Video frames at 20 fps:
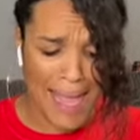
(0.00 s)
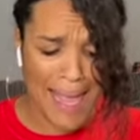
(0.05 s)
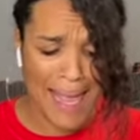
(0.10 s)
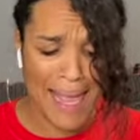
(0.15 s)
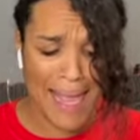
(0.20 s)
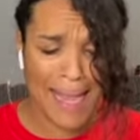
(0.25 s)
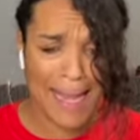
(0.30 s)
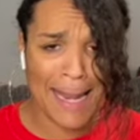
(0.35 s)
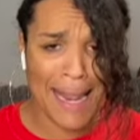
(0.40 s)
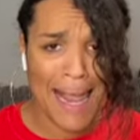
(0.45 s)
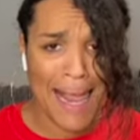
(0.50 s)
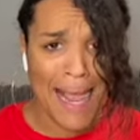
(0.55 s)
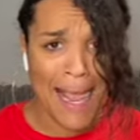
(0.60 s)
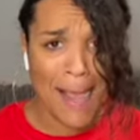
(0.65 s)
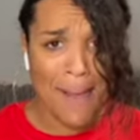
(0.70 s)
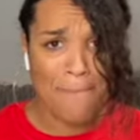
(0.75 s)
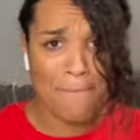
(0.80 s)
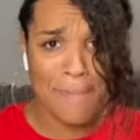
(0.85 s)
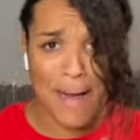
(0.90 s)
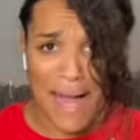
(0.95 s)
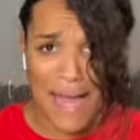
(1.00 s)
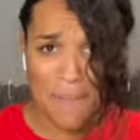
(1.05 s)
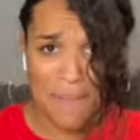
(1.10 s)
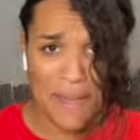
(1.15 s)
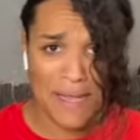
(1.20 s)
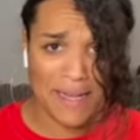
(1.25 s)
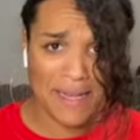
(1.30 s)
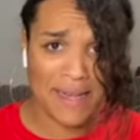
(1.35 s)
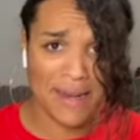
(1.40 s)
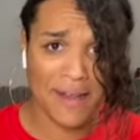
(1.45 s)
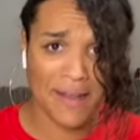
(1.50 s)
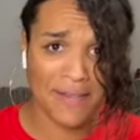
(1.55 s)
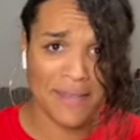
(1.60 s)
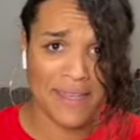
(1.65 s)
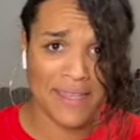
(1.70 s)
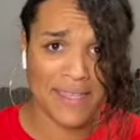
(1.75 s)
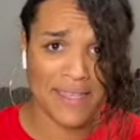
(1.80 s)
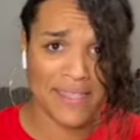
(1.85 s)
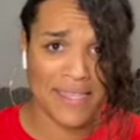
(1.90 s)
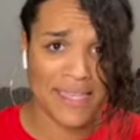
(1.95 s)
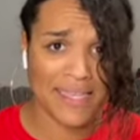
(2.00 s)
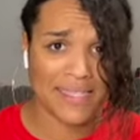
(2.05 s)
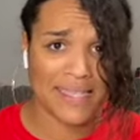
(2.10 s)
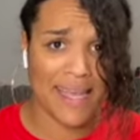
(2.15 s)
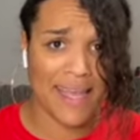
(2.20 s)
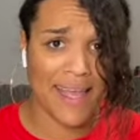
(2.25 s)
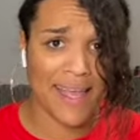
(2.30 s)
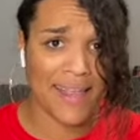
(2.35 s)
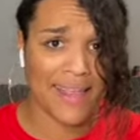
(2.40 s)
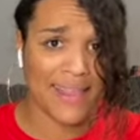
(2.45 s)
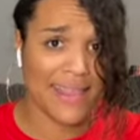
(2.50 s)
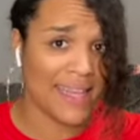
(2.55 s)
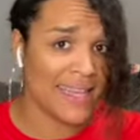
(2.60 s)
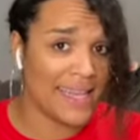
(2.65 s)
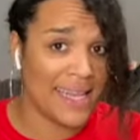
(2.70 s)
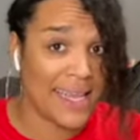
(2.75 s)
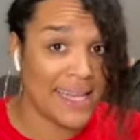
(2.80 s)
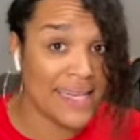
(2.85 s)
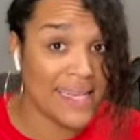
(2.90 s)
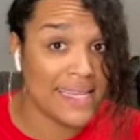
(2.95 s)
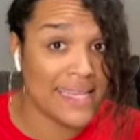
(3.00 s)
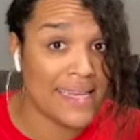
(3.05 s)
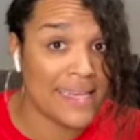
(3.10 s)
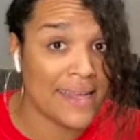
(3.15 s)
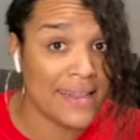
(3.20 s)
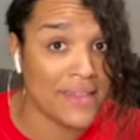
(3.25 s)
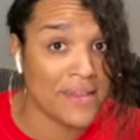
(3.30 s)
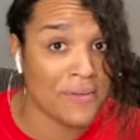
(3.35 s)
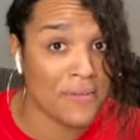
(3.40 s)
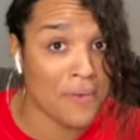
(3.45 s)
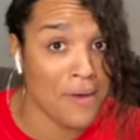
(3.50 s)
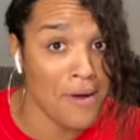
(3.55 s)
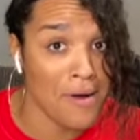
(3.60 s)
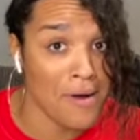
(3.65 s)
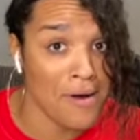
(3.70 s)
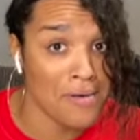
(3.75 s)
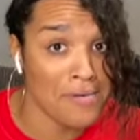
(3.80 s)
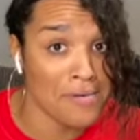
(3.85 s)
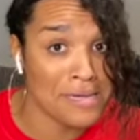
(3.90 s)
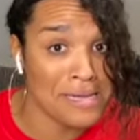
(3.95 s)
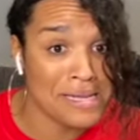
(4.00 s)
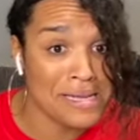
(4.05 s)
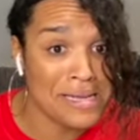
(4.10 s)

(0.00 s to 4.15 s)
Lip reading: And my opinion on this is that the nanny did nothing wrong.